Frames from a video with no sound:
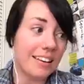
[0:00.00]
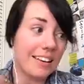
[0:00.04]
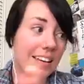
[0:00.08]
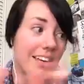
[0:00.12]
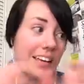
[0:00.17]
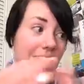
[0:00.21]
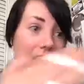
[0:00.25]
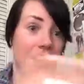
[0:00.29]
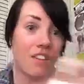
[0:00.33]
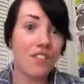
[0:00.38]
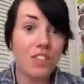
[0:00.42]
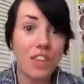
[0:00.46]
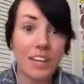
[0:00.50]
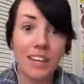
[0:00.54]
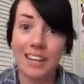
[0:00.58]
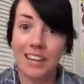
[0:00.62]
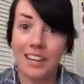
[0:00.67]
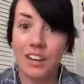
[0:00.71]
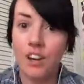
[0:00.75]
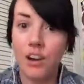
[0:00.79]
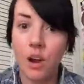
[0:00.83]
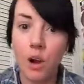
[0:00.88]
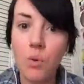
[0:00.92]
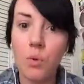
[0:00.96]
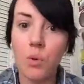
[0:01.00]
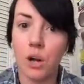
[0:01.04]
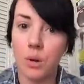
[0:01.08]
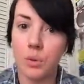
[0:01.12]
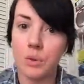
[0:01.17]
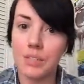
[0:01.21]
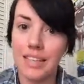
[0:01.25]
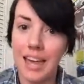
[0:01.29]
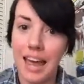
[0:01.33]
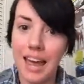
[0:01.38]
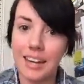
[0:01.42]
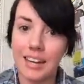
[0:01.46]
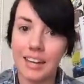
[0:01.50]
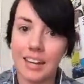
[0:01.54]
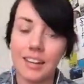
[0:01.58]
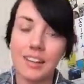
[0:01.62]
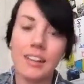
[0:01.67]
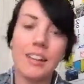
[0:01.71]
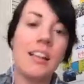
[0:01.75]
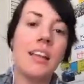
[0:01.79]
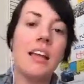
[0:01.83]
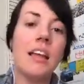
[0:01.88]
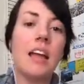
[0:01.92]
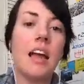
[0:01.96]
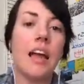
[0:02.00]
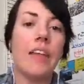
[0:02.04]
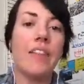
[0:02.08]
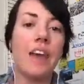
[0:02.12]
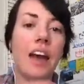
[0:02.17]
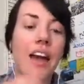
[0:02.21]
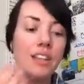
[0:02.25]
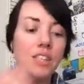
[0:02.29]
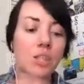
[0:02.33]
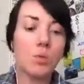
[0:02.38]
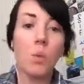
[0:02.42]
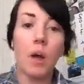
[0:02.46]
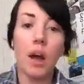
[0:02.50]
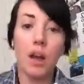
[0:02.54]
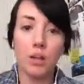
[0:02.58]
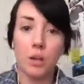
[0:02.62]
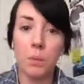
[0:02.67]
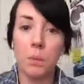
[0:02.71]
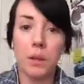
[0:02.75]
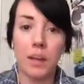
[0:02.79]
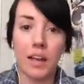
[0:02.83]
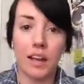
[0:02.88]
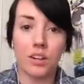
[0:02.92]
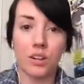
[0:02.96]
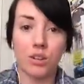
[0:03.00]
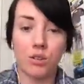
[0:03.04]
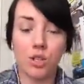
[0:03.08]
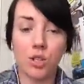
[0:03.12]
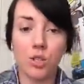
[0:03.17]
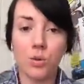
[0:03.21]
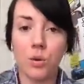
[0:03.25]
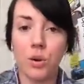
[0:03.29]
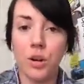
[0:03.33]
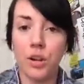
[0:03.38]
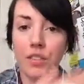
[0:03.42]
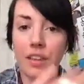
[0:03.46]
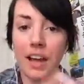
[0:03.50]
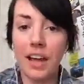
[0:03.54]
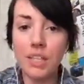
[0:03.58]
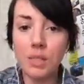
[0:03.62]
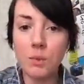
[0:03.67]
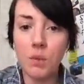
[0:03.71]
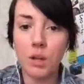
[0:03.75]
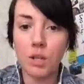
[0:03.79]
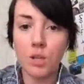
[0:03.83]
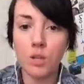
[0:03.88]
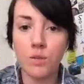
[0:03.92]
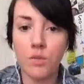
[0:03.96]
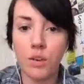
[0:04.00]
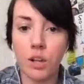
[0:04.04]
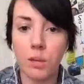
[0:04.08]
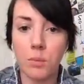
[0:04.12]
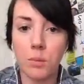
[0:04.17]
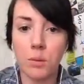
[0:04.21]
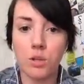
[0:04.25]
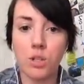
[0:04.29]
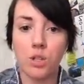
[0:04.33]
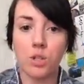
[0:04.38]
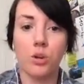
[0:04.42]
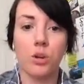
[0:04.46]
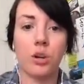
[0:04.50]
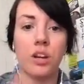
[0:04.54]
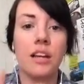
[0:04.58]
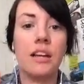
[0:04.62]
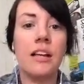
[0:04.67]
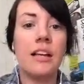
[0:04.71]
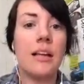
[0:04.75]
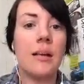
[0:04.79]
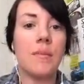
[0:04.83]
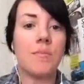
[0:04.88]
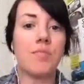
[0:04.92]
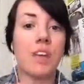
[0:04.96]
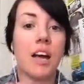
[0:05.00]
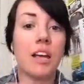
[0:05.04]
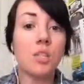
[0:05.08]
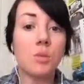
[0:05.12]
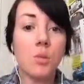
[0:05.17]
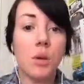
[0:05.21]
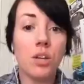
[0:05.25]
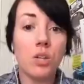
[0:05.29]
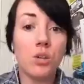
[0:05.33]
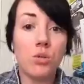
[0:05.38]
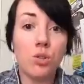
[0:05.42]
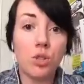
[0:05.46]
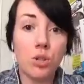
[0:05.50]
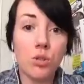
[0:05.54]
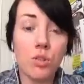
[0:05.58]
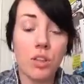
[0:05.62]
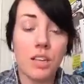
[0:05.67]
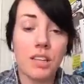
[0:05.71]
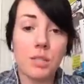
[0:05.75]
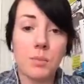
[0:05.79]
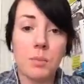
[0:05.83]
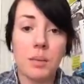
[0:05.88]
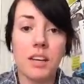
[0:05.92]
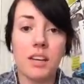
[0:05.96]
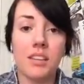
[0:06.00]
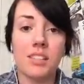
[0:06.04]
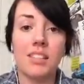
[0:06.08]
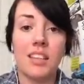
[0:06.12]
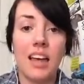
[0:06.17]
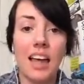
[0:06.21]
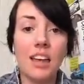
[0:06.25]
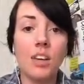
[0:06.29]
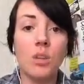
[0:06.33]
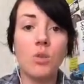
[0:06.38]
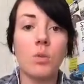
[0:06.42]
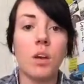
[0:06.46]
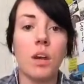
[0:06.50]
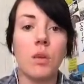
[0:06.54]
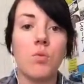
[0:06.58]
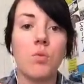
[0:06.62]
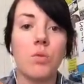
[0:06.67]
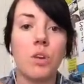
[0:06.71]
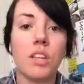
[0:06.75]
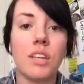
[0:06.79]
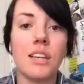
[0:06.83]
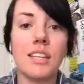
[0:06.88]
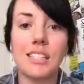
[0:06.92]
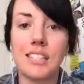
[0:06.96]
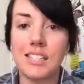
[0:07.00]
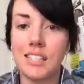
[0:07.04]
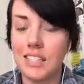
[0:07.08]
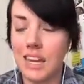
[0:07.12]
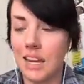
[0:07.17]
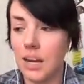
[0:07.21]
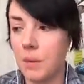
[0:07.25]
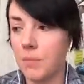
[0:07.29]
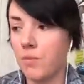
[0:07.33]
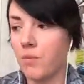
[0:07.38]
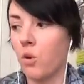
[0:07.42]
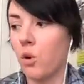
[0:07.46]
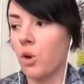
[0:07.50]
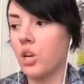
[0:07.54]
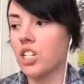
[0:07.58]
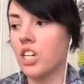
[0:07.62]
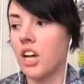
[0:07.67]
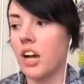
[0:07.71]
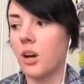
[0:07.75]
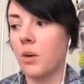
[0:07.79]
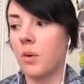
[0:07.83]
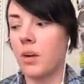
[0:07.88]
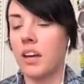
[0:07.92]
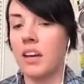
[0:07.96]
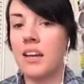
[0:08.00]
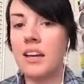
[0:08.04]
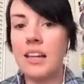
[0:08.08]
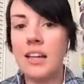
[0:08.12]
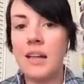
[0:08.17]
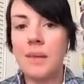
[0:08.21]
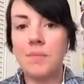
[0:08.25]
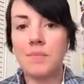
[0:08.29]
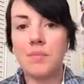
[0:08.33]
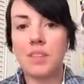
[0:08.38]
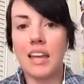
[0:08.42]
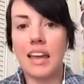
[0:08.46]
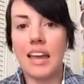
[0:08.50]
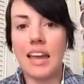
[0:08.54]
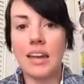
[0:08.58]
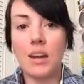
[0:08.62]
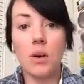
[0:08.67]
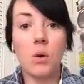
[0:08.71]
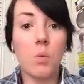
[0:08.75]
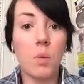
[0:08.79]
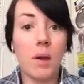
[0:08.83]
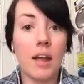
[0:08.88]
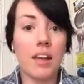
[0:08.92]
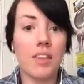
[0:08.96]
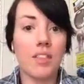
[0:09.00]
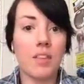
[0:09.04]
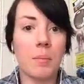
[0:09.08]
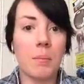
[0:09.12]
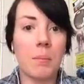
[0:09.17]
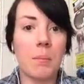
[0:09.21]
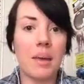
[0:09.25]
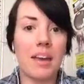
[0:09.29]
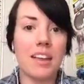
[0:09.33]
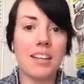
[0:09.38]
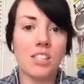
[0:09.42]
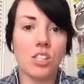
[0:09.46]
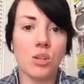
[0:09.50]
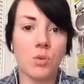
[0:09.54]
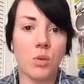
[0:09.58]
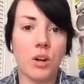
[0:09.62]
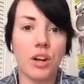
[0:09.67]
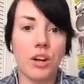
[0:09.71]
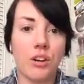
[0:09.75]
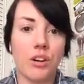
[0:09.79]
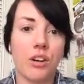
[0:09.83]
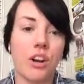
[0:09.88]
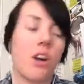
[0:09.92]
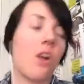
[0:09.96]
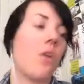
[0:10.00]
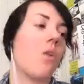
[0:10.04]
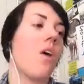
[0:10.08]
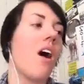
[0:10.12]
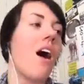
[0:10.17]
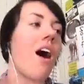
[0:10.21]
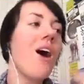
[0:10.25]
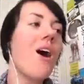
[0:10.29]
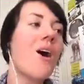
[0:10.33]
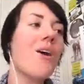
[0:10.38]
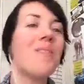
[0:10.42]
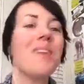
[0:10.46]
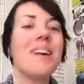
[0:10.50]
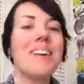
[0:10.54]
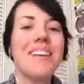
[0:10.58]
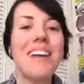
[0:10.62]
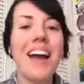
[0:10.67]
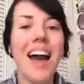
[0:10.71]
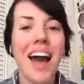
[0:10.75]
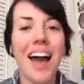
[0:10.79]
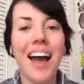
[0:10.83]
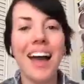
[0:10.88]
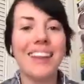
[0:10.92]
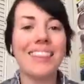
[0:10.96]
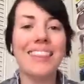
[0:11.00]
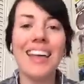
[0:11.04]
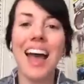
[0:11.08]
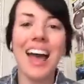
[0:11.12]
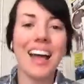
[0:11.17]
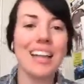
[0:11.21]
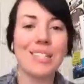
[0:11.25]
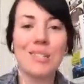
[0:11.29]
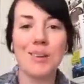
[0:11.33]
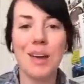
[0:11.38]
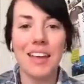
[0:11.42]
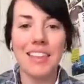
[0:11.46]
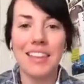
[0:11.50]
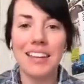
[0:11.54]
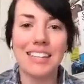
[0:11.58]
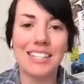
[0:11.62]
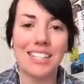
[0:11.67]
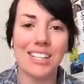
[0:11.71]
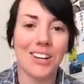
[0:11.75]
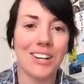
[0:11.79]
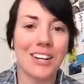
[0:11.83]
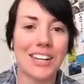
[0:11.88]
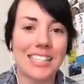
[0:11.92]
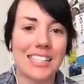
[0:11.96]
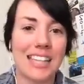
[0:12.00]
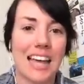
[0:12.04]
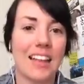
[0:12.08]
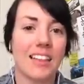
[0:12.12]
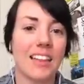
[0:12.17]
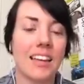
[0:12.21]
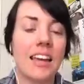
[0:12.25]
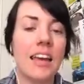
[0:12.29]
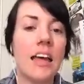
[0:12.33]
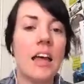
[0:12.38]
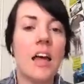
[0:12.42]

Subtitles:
if they didn't know where it was heading. And that's why you plan your story. That's why you develop your story. That's why you do this, because then you can really set up foreshadowing in a way that makes the reader go, oh my God, that's why they showed us that. Like,